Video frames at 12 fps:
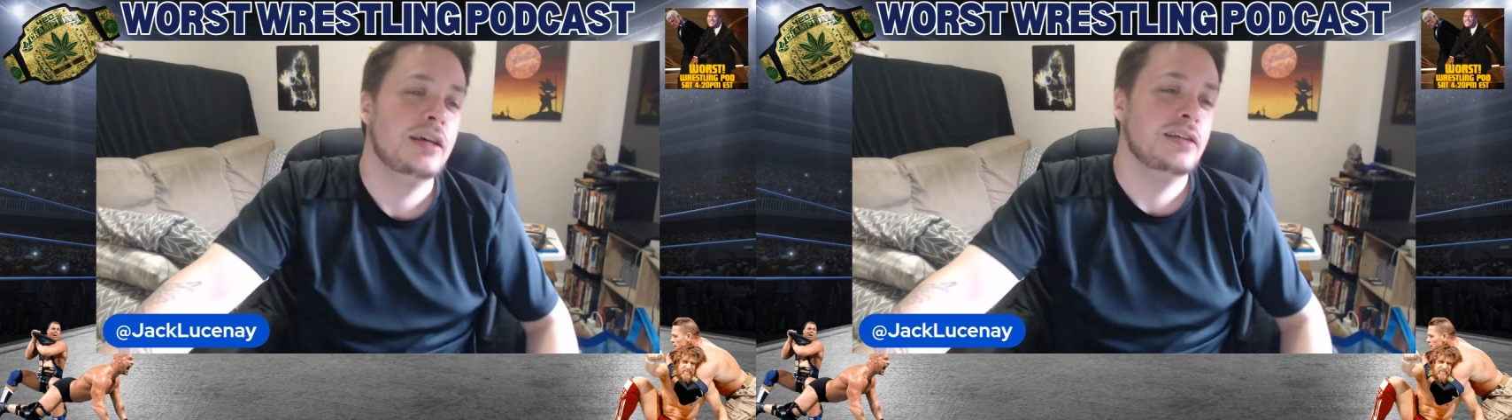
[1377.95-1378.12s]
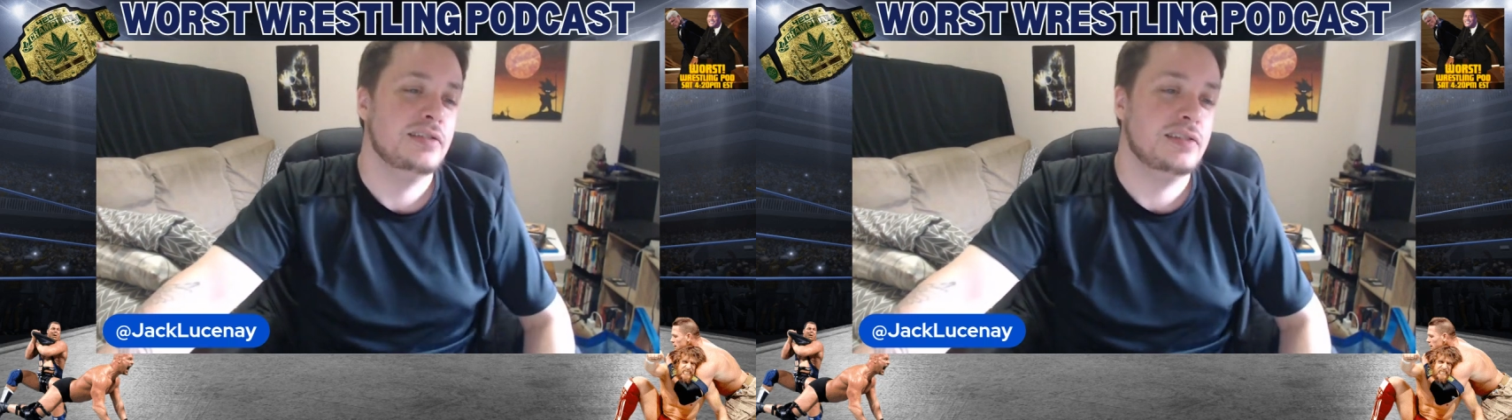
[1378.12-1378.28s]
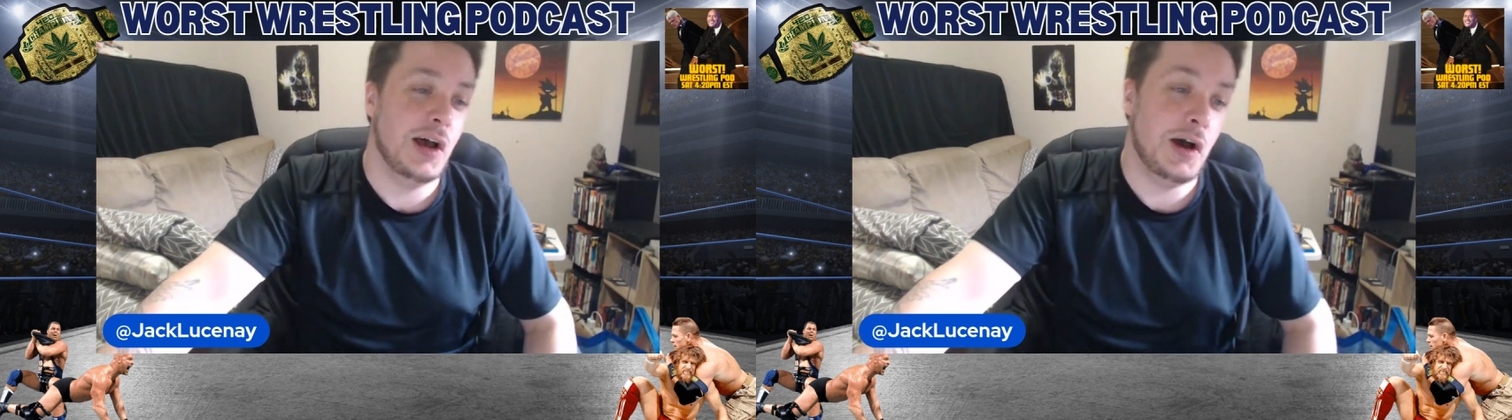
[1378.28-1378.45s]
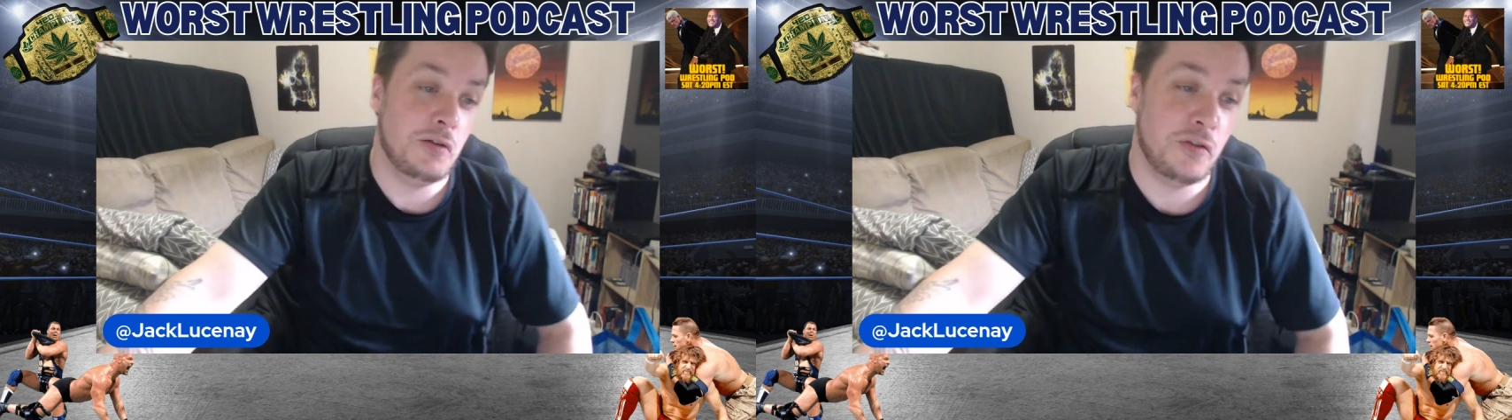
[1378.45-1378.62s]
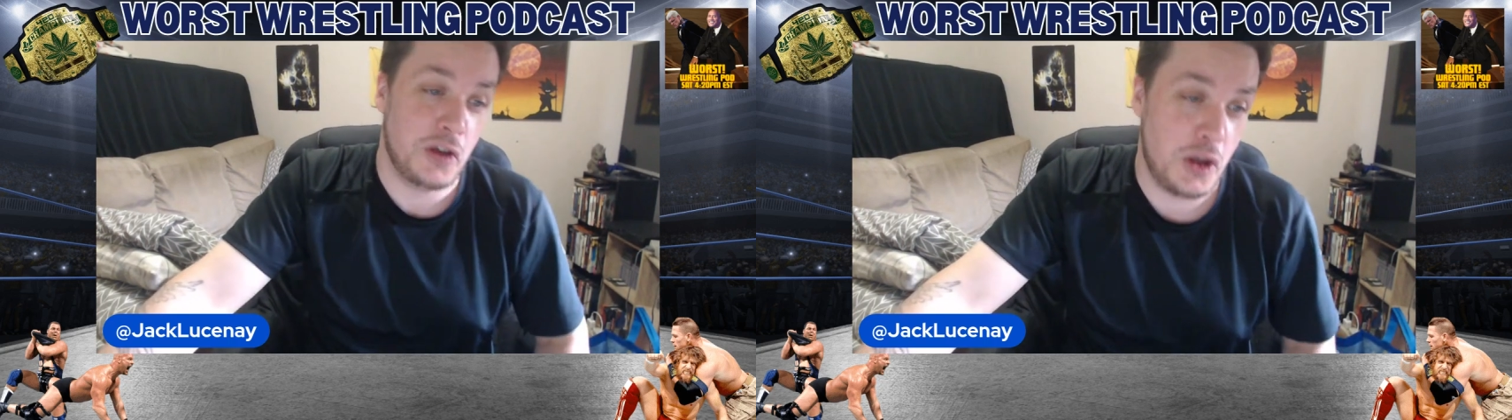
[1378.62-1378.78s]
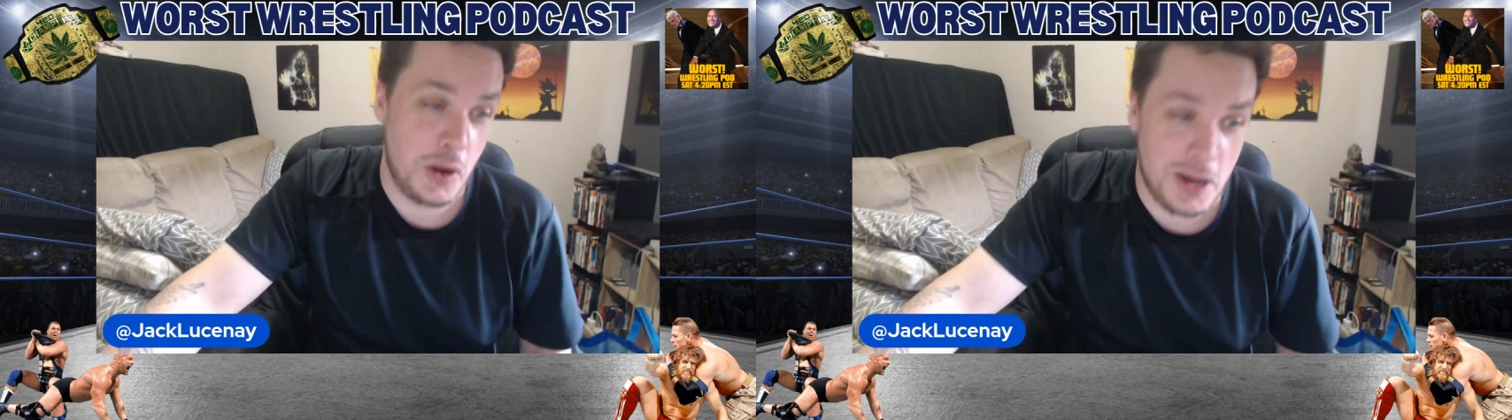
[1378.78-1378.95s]
So for
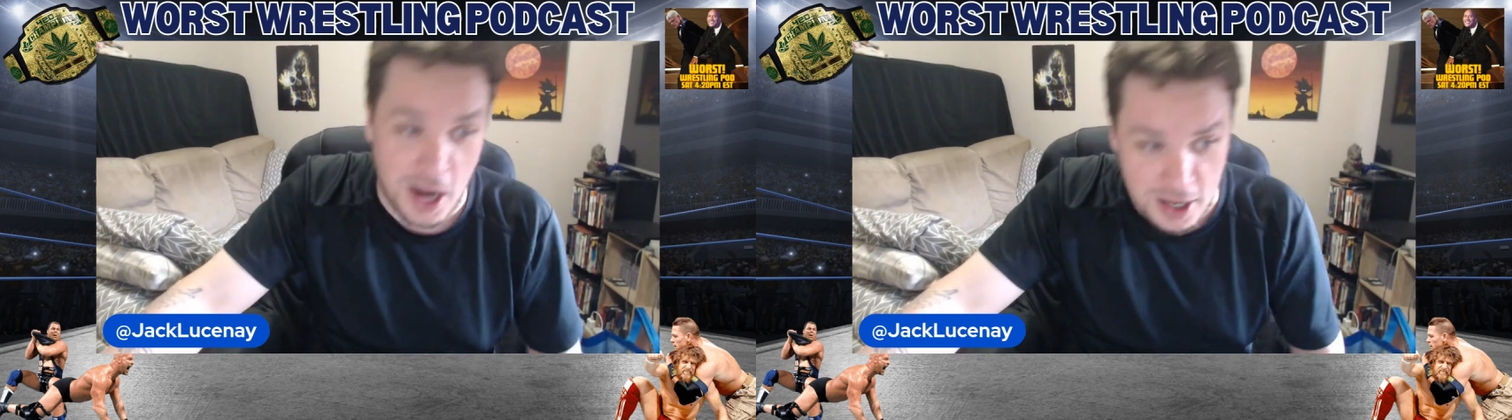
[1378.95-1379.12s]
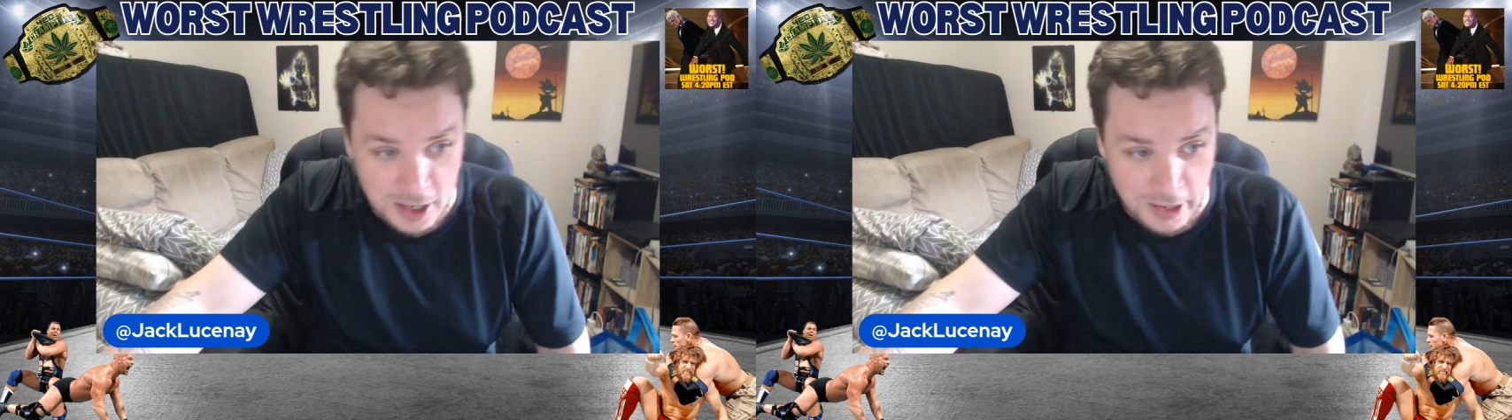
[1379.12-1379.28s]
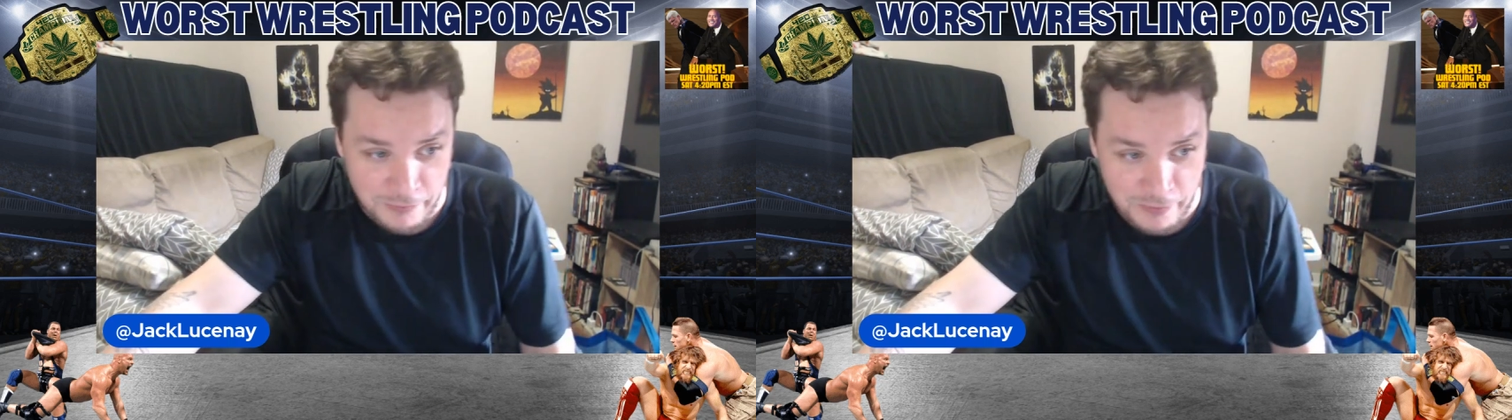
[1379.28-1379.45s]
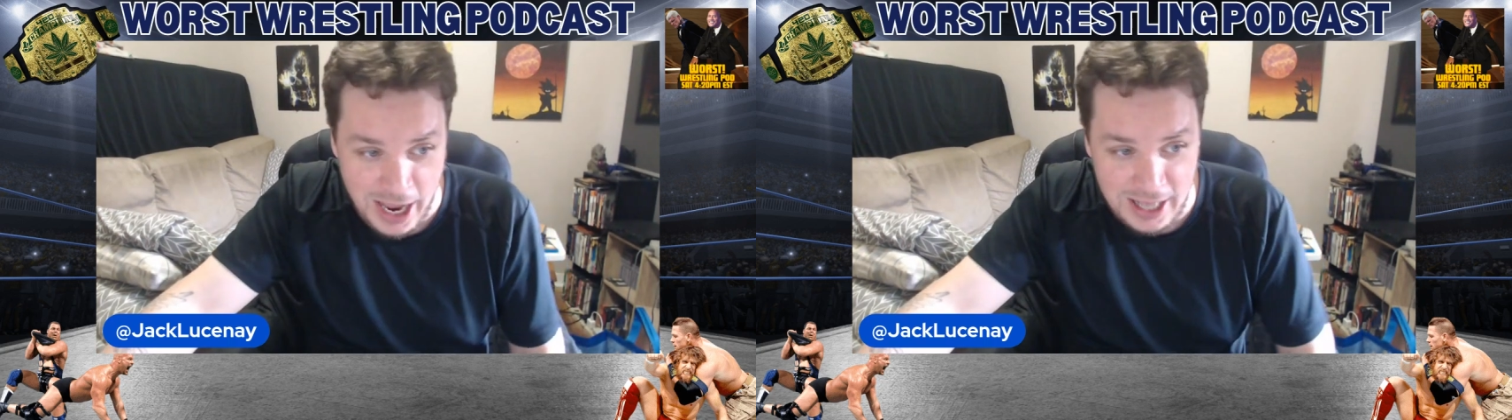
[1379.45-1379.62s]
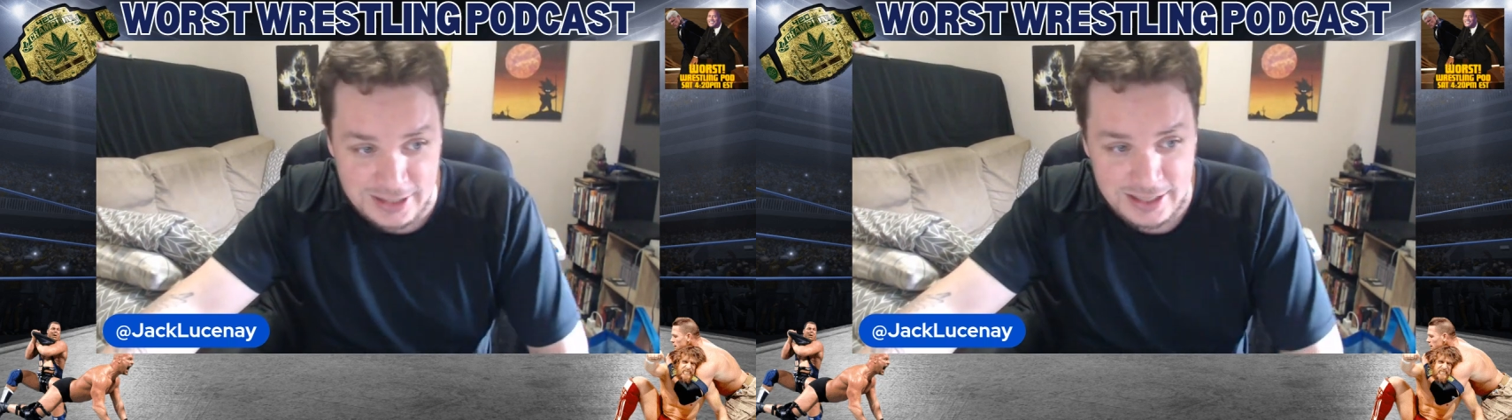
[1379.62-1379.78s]
you younger fans